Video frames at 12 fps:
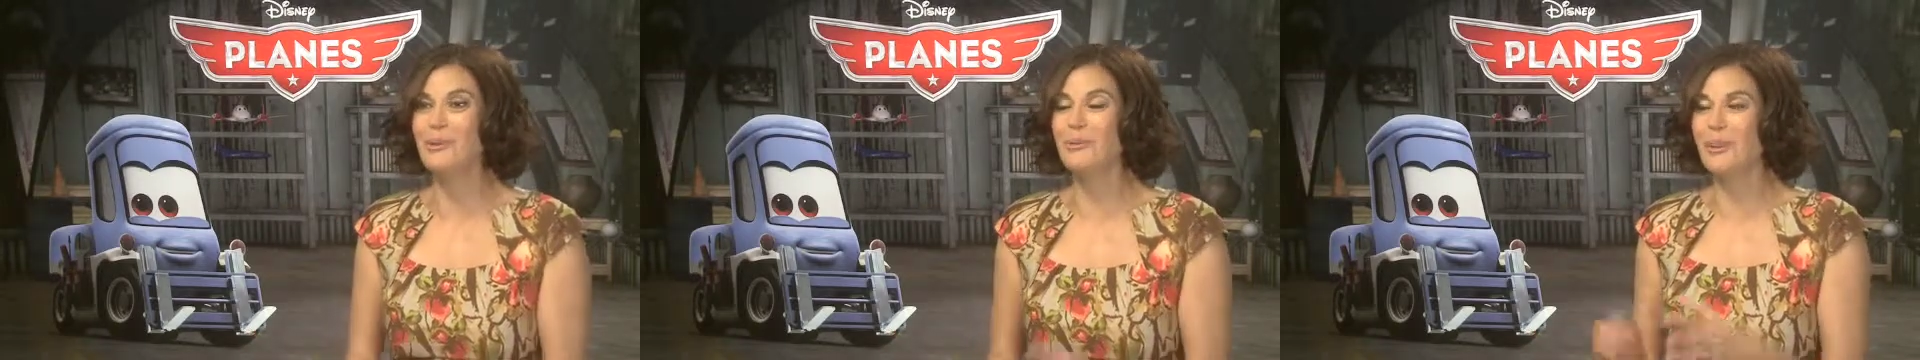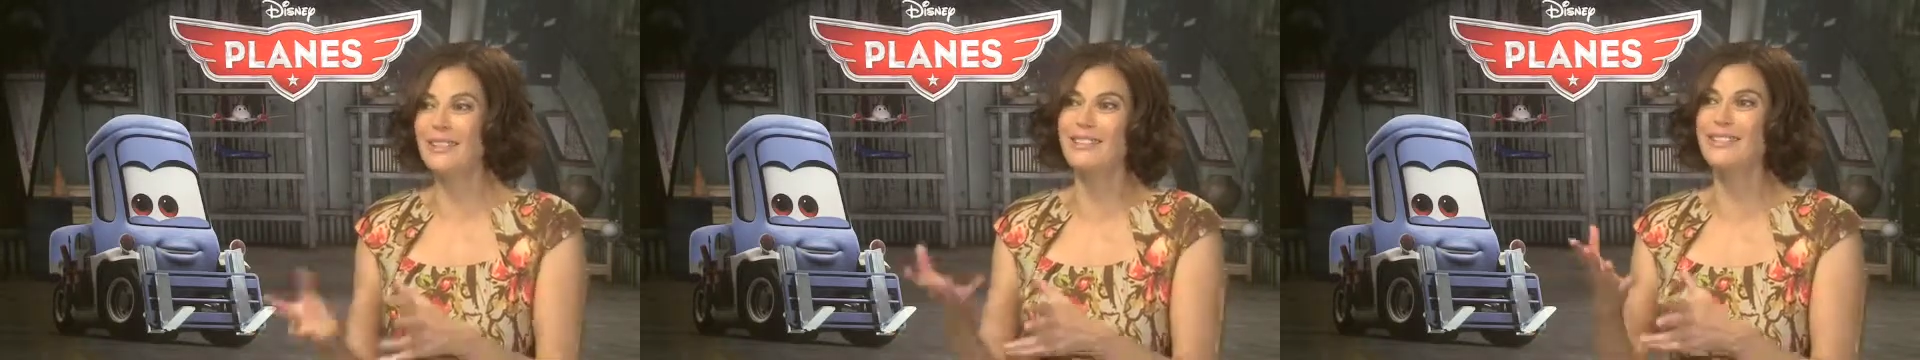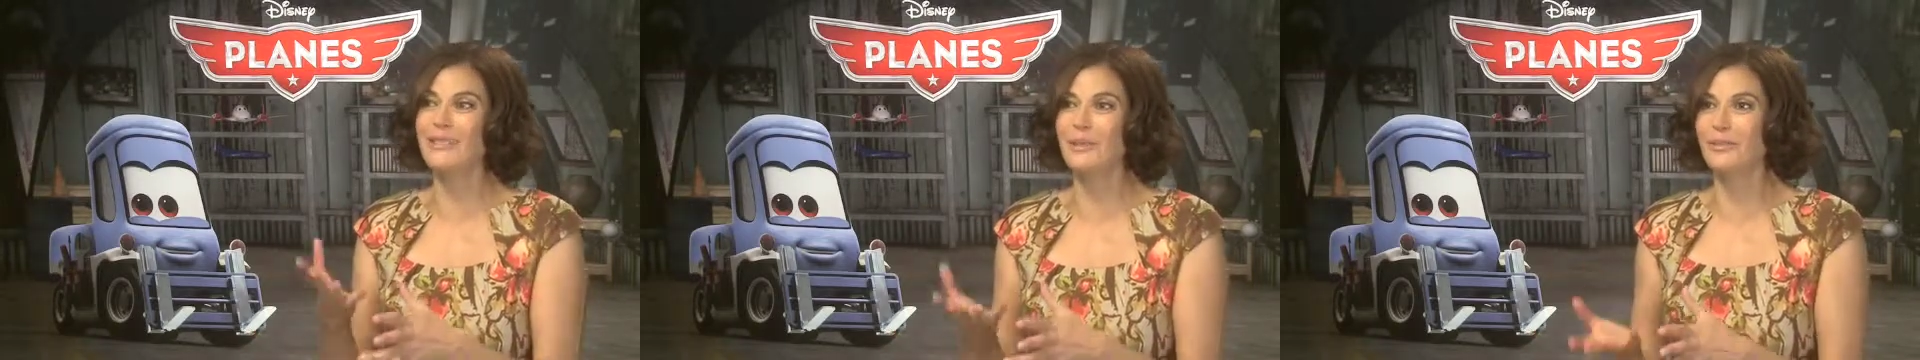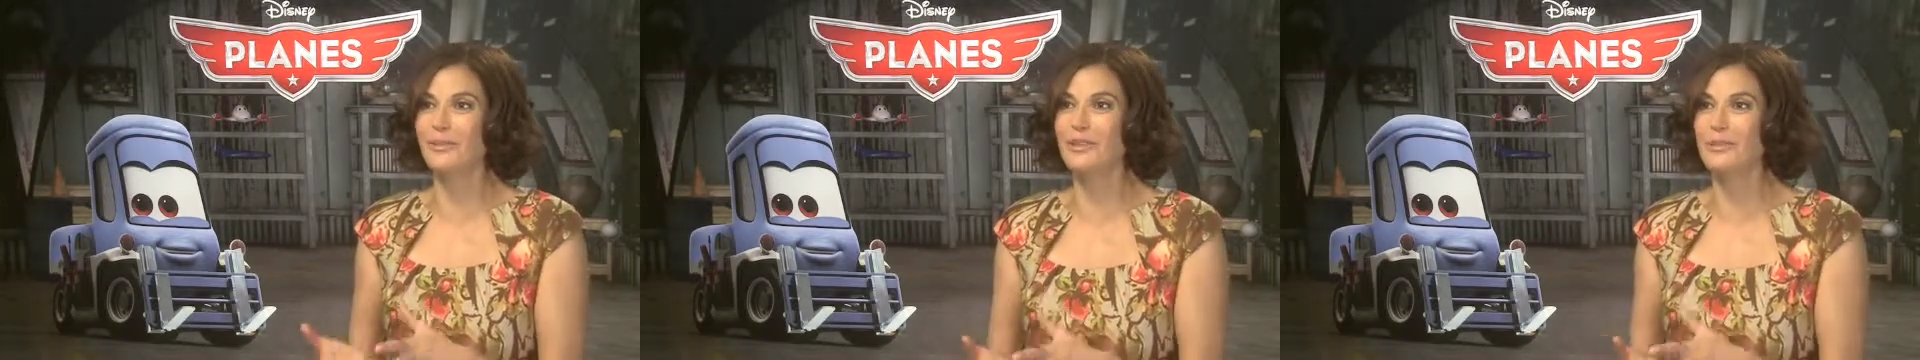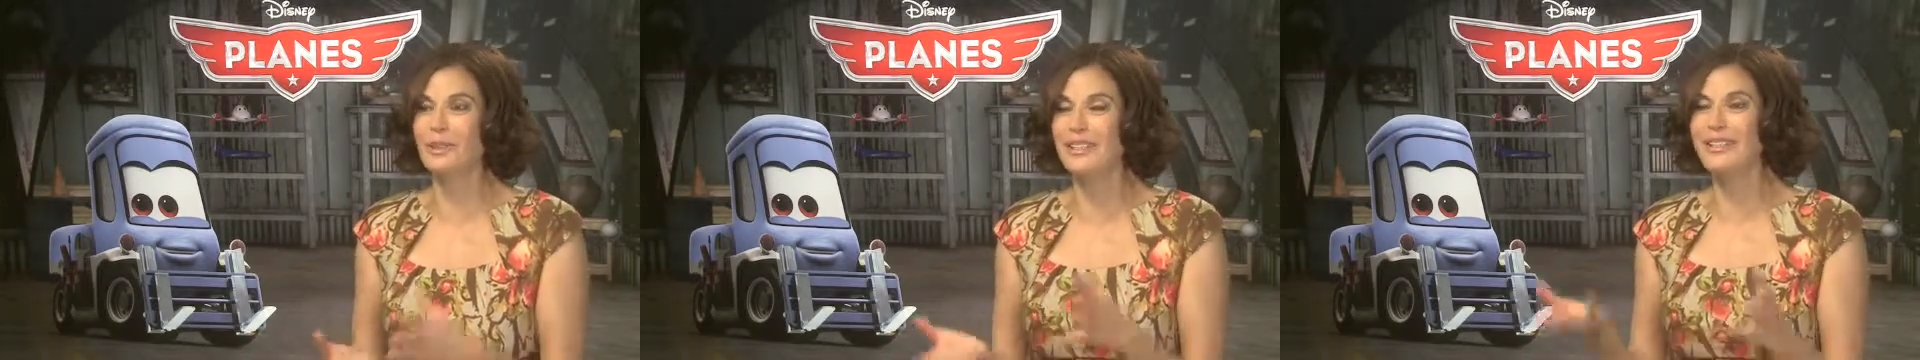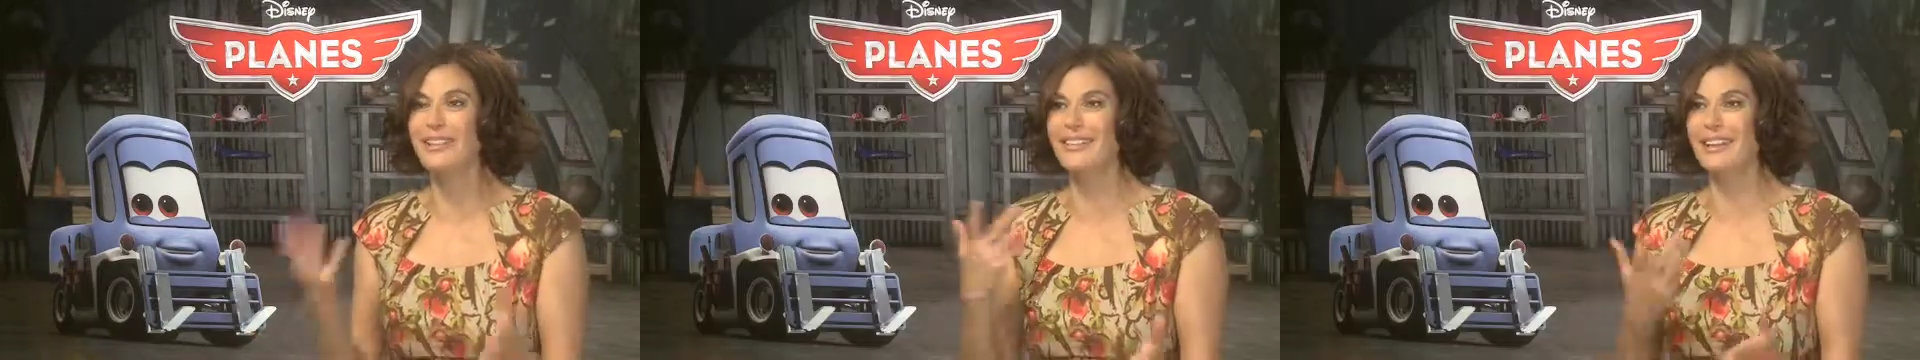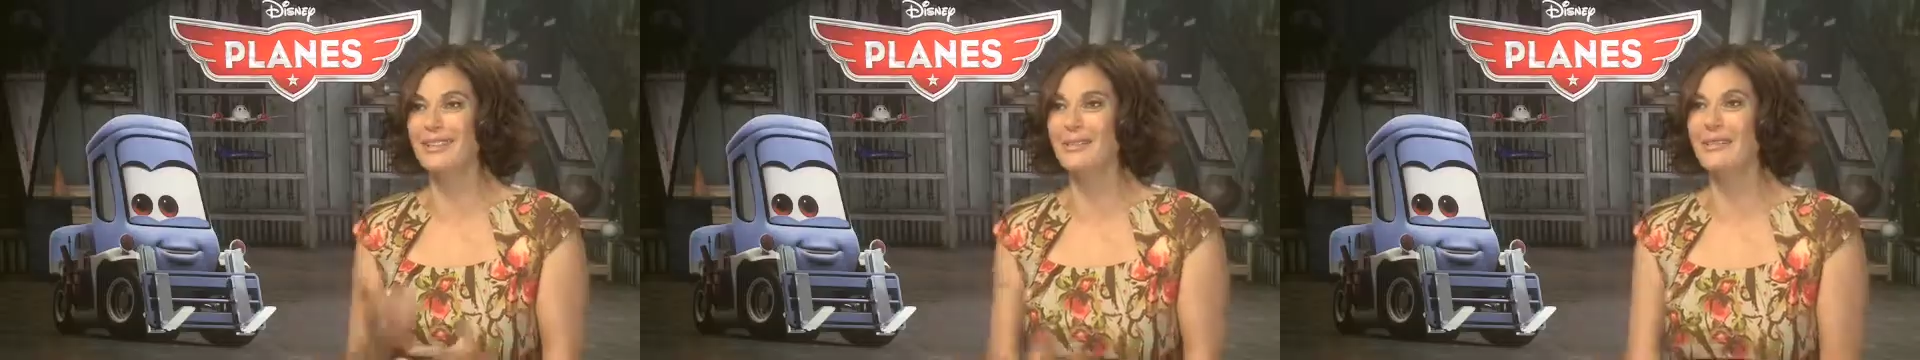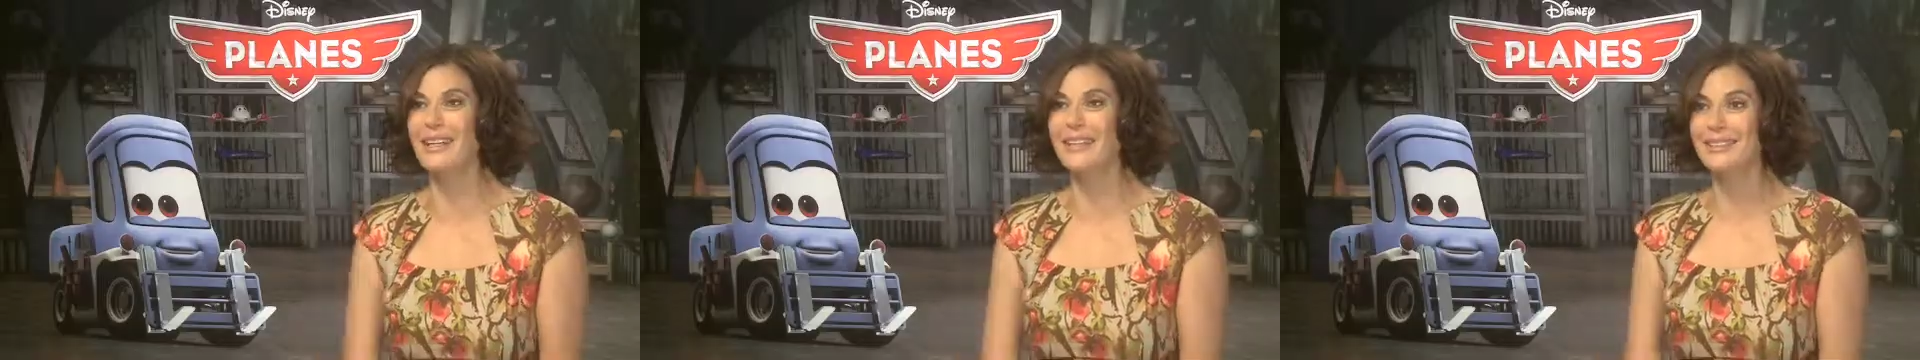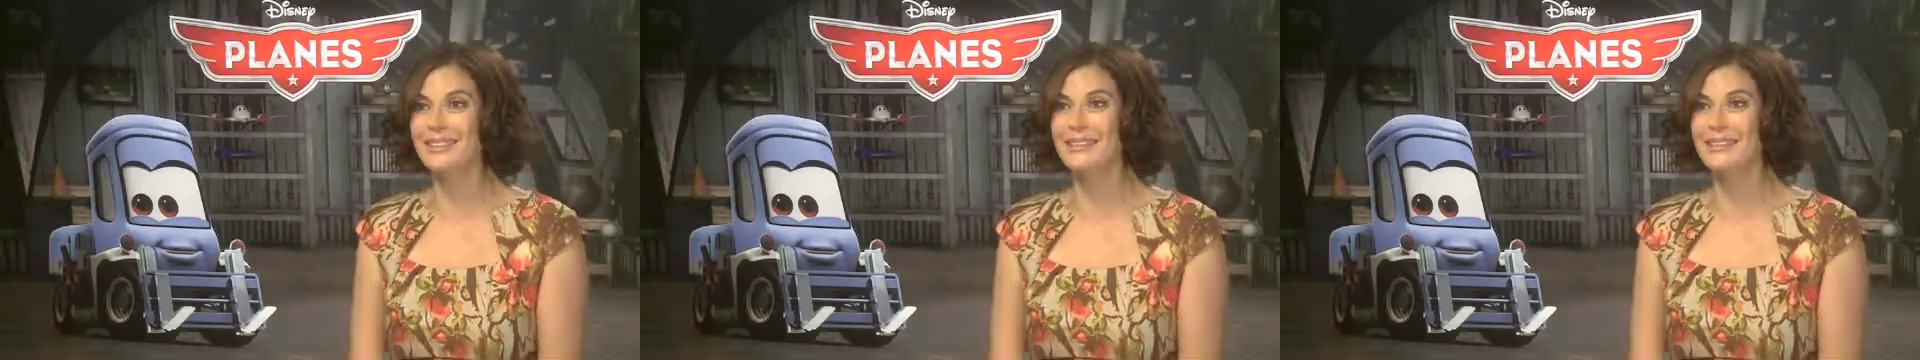But when it's sort of a treat, then that's great.